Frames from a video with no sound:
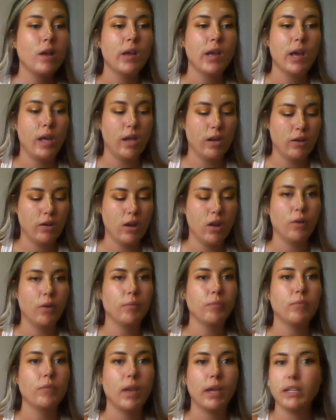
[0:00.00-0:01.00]
I don't know.
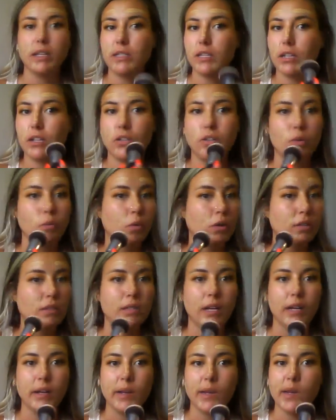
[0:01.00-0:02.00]
I guess I could do one
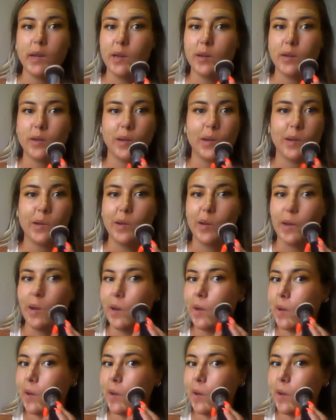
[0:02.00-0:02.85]
side each. Let's see.